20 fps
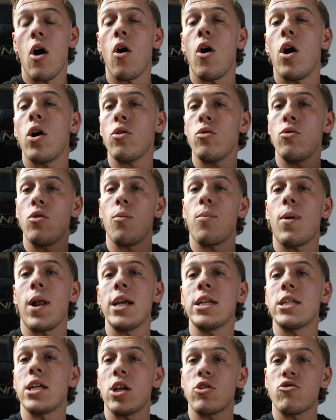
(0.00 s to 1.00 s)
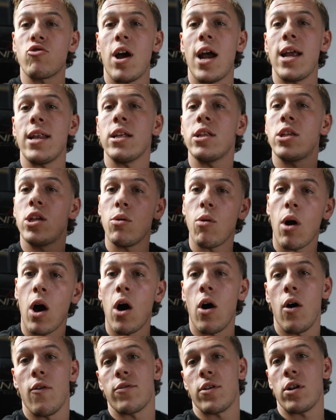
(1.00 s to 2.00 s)
I do not place that trade until
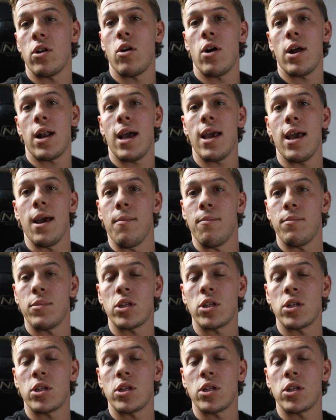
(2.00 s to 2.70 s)
after 9 AM.